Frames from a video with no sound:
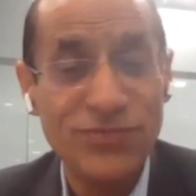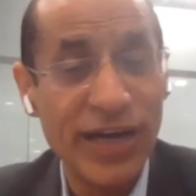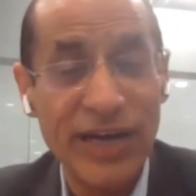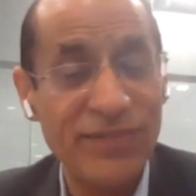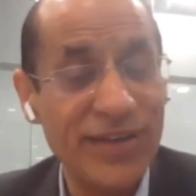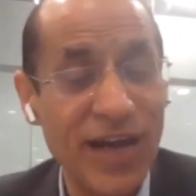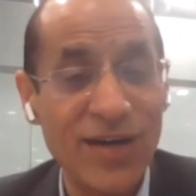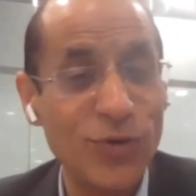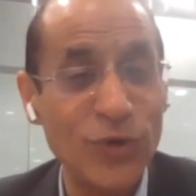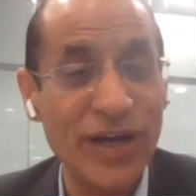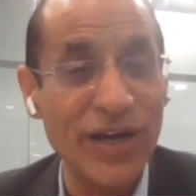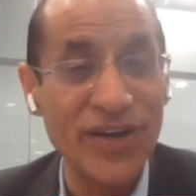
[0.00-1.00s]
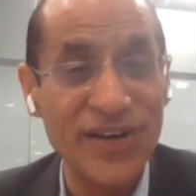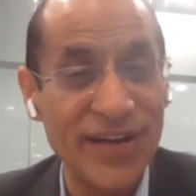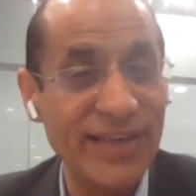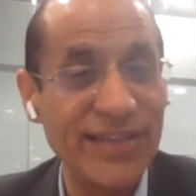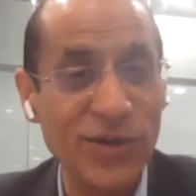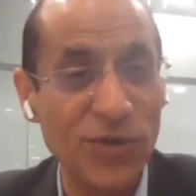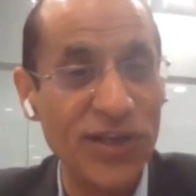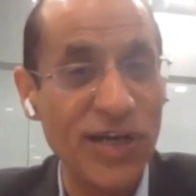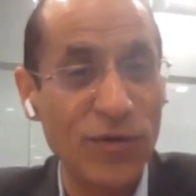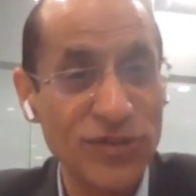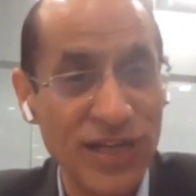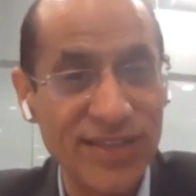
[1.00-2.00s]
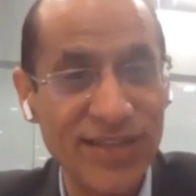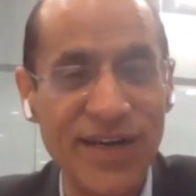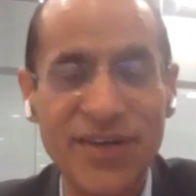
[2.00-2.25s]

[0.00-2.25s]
Forget even our own country, right? They're going outside the